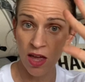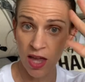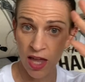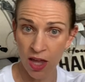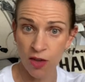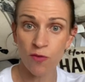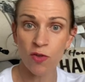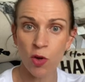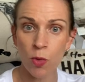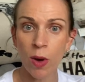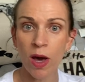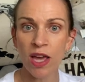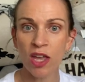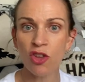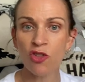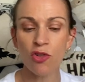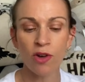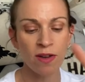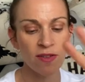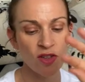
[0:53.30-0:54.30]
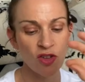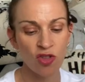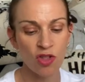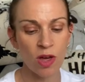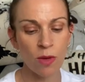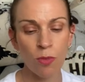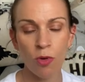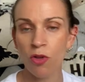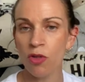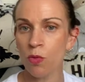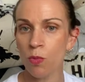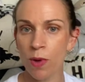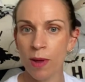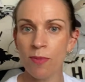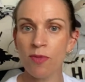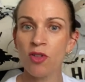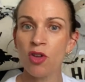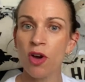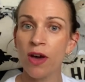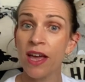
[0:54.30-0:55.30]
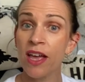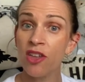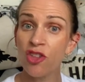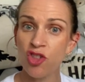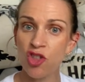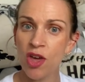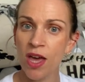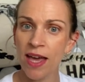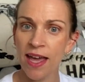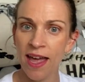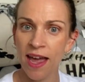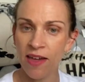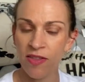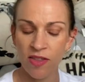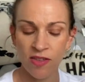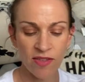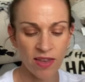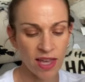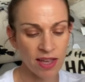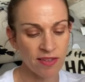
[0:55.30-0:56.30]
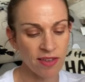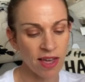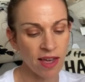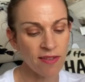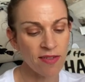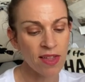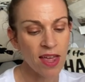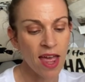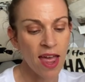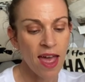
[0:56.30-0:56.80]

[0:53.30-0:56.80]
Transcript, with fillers: if you are interested, jump on the website and check out the details.